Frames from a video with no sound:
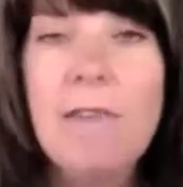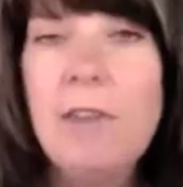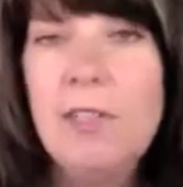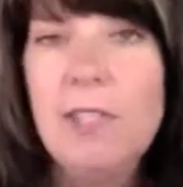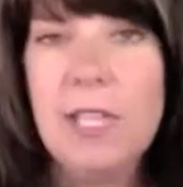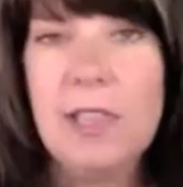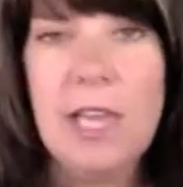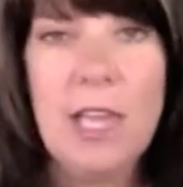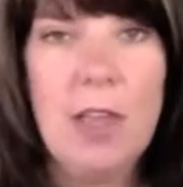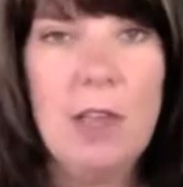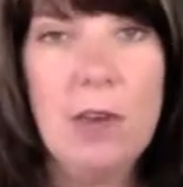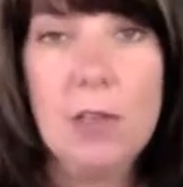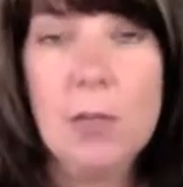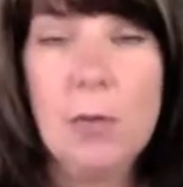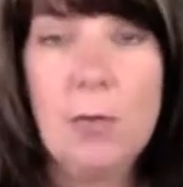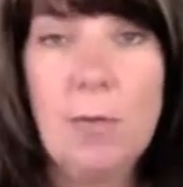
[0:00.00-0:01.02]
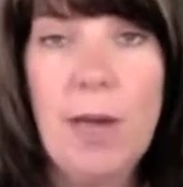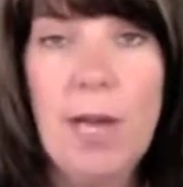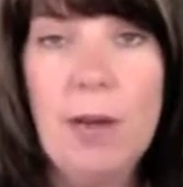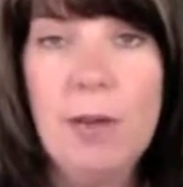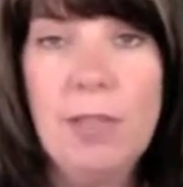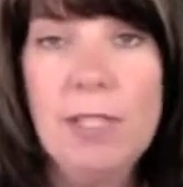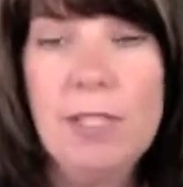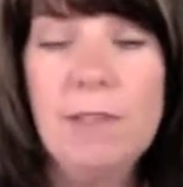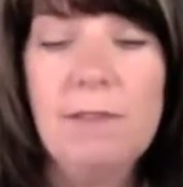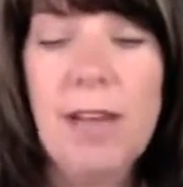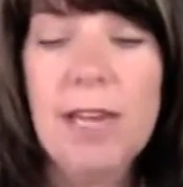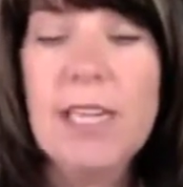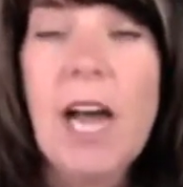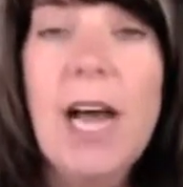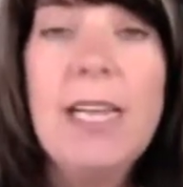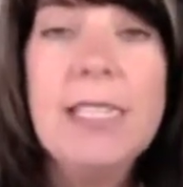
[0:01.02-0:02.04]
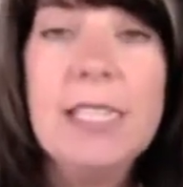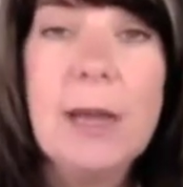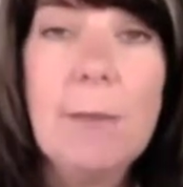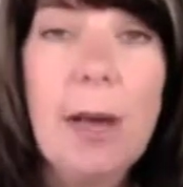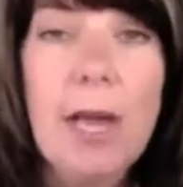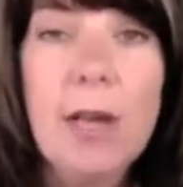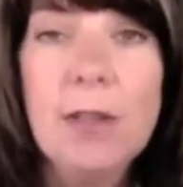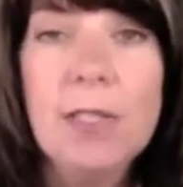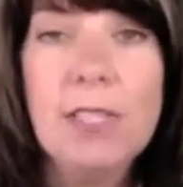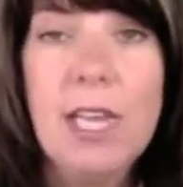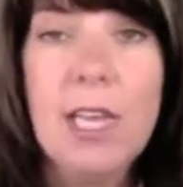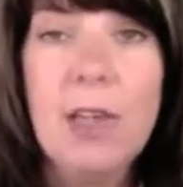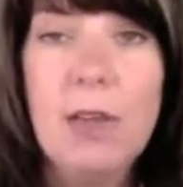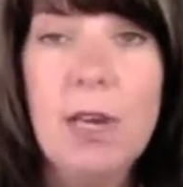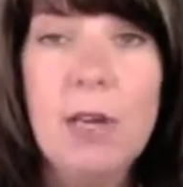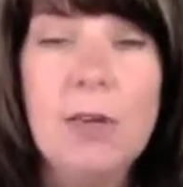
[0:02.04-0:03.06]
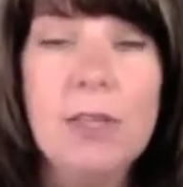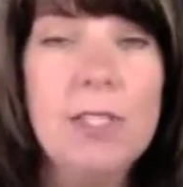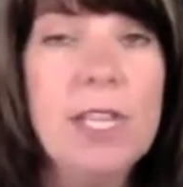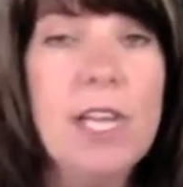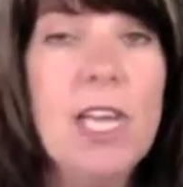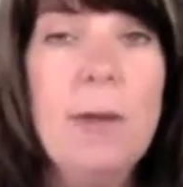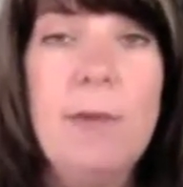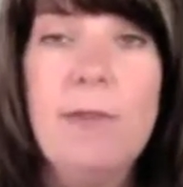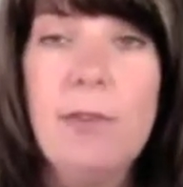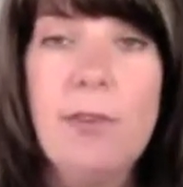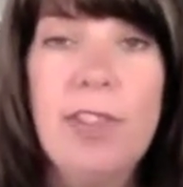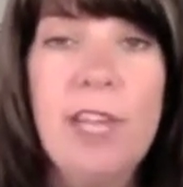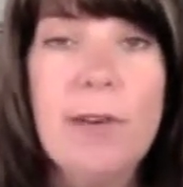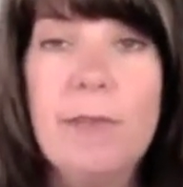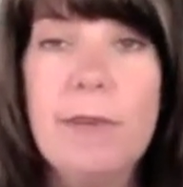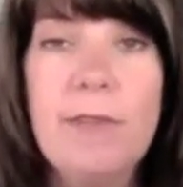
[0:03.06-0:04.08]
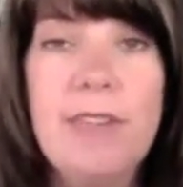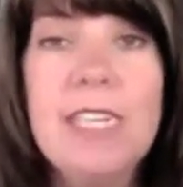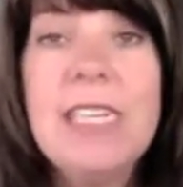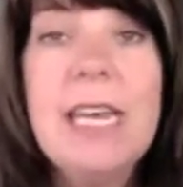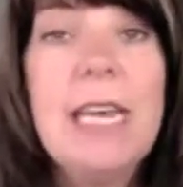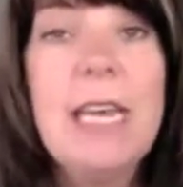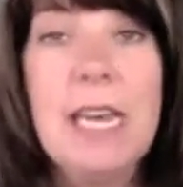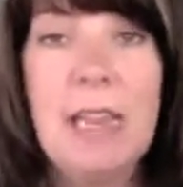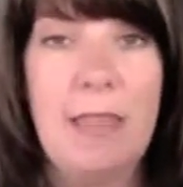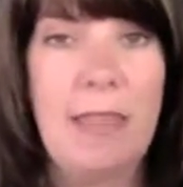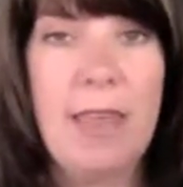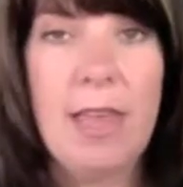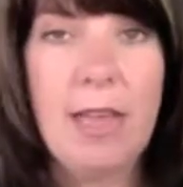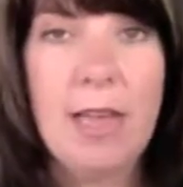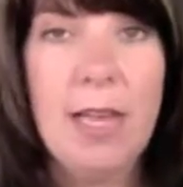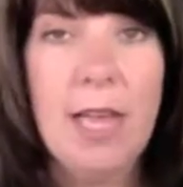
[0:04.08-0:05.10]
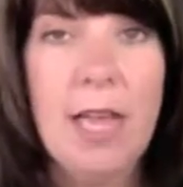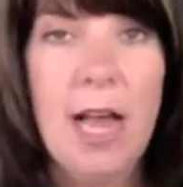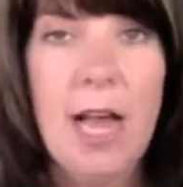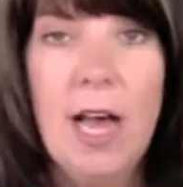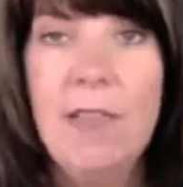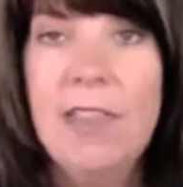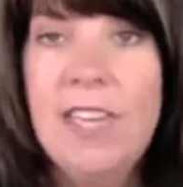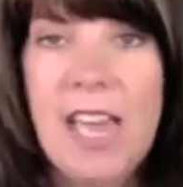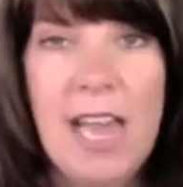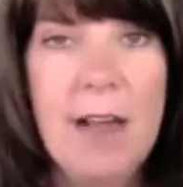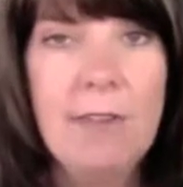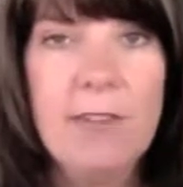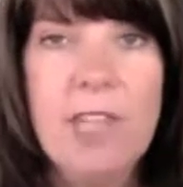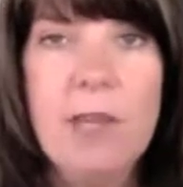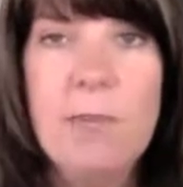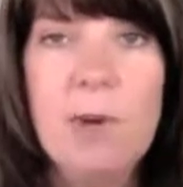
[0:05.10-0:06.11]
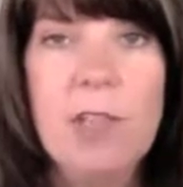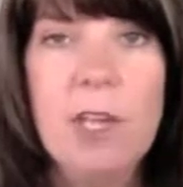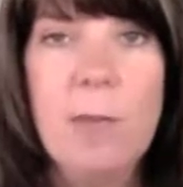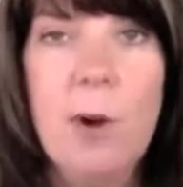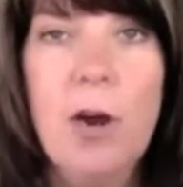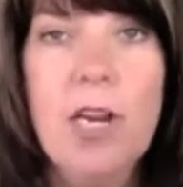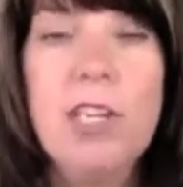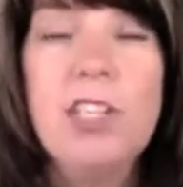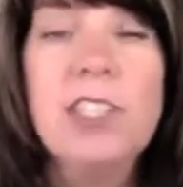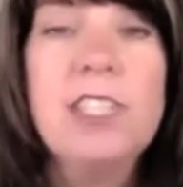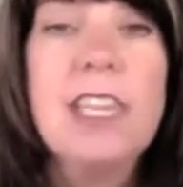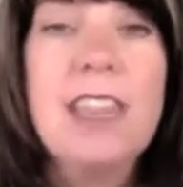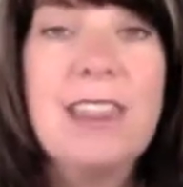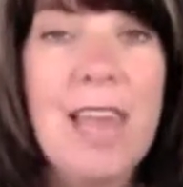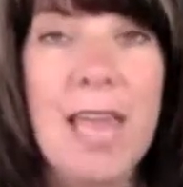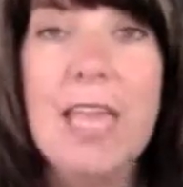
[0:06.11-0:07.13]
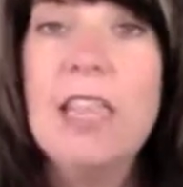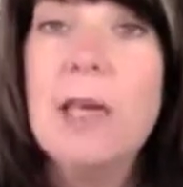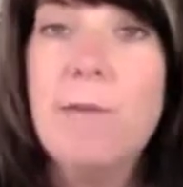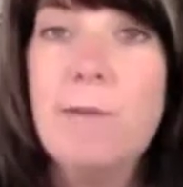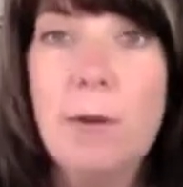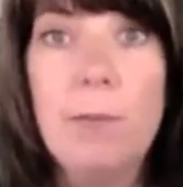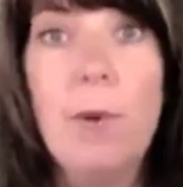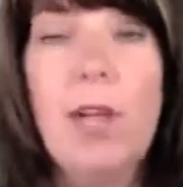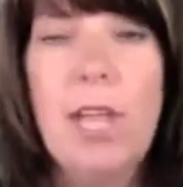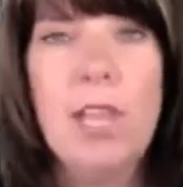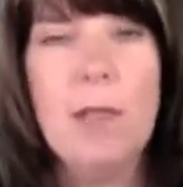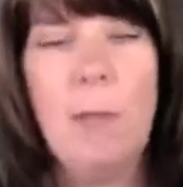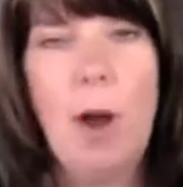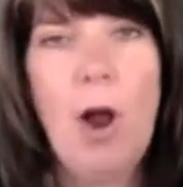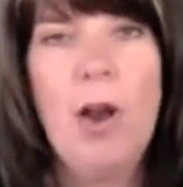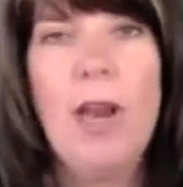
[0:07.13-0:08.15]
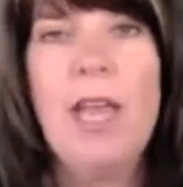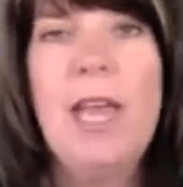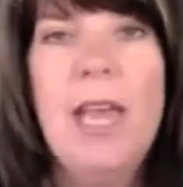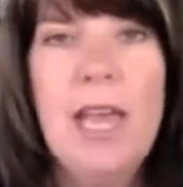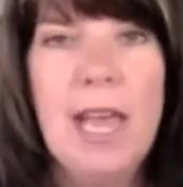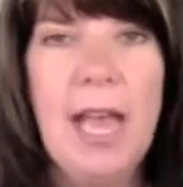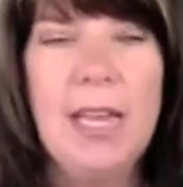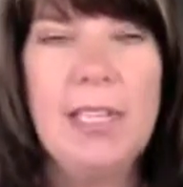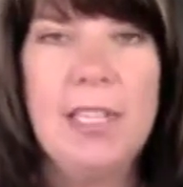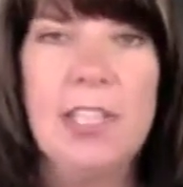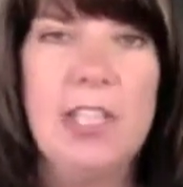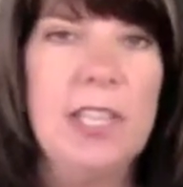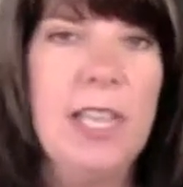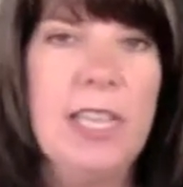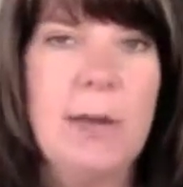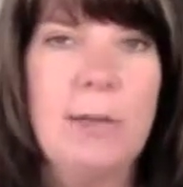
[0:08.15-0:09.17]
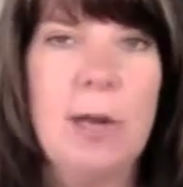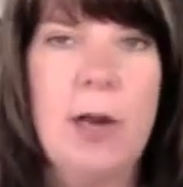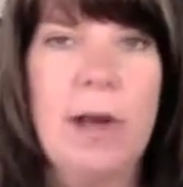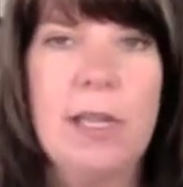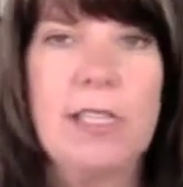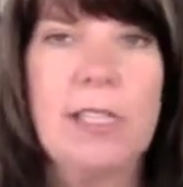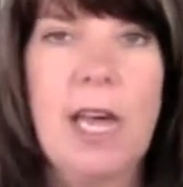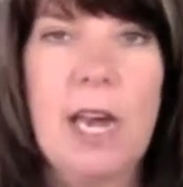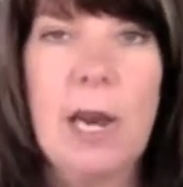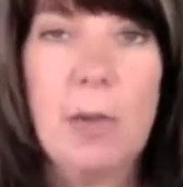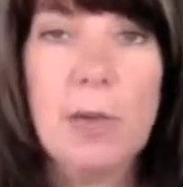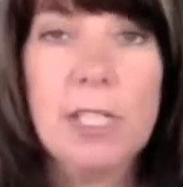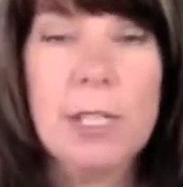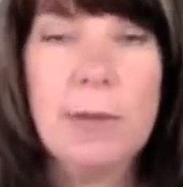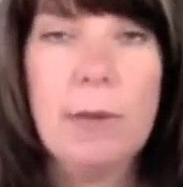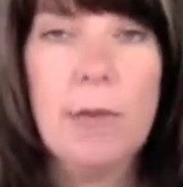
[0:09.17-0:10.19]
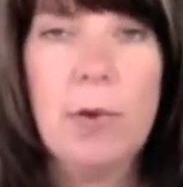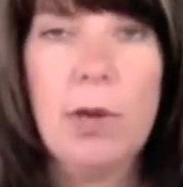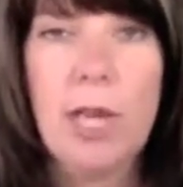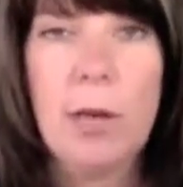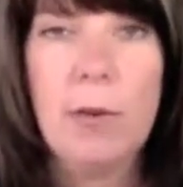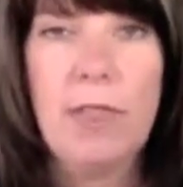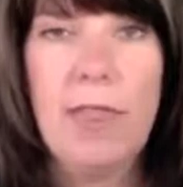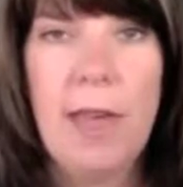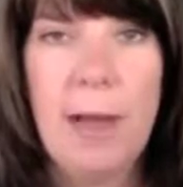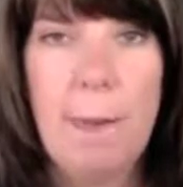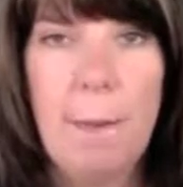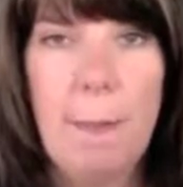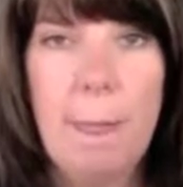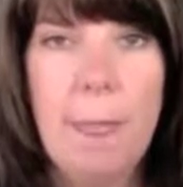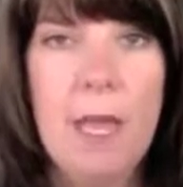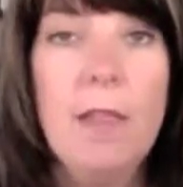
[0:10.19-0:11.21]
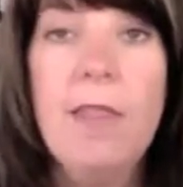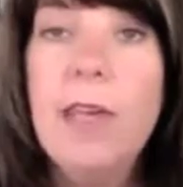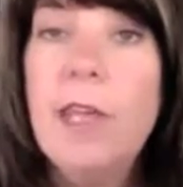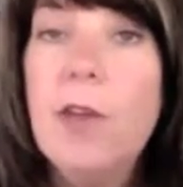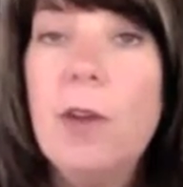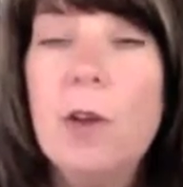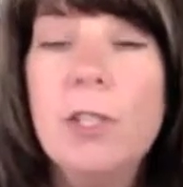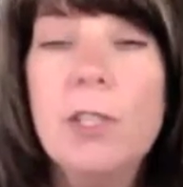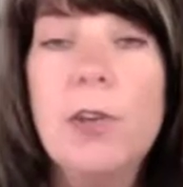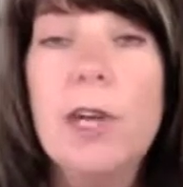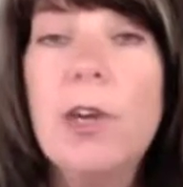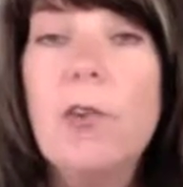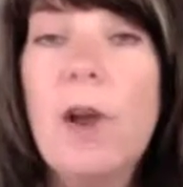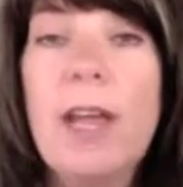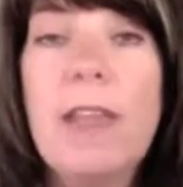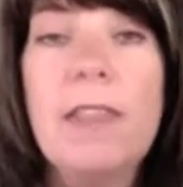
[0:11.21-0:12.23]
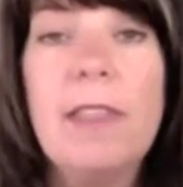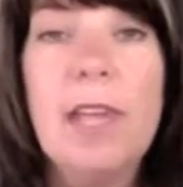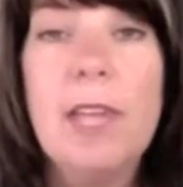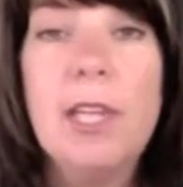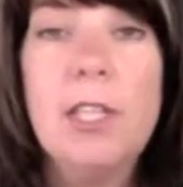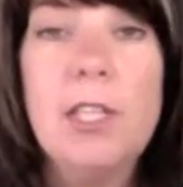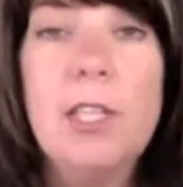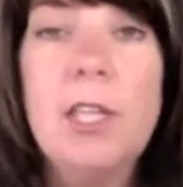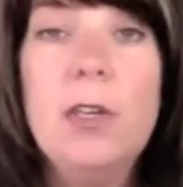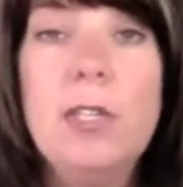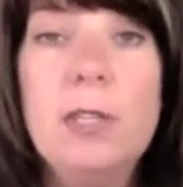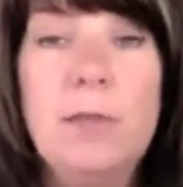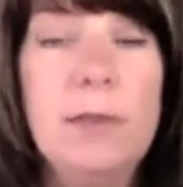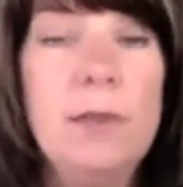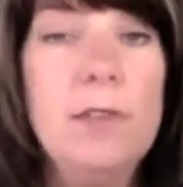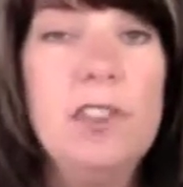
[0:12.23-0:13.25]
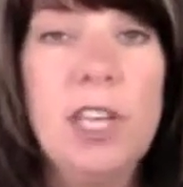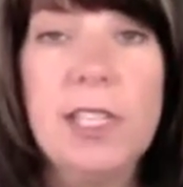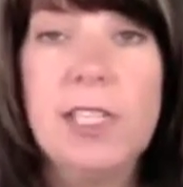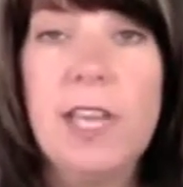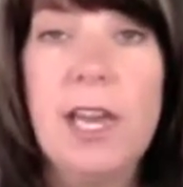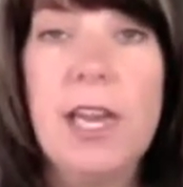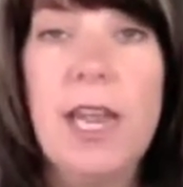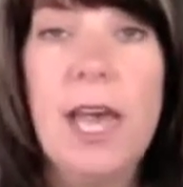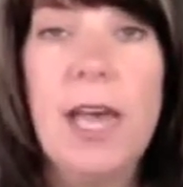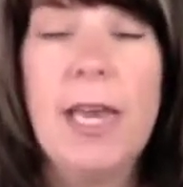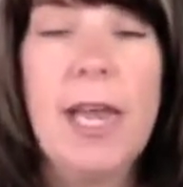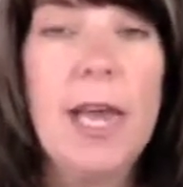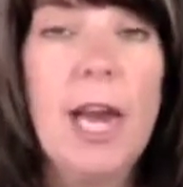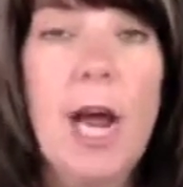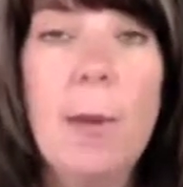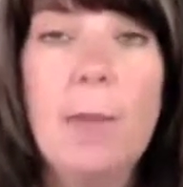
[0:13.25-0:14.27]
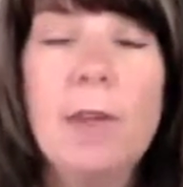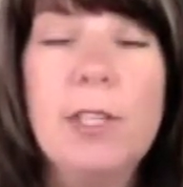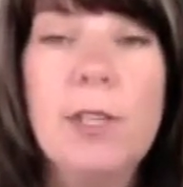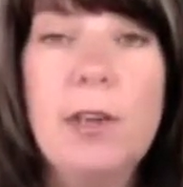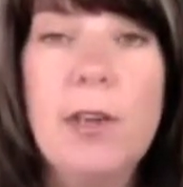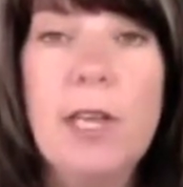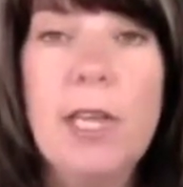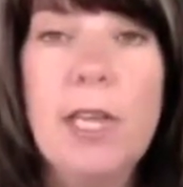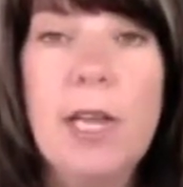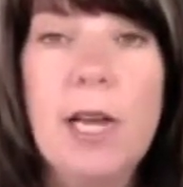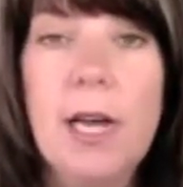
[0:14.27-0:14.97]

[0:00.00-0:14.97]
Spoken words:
using thank you notes with my hosts. In fact, I sent my hosts thank you notes before they ever even did anything, the day after they booked their party, just to thank them for booking the party and to let them know how excited I was to be working with them. Thank you notes are a great thing to use if you've just done an opportunity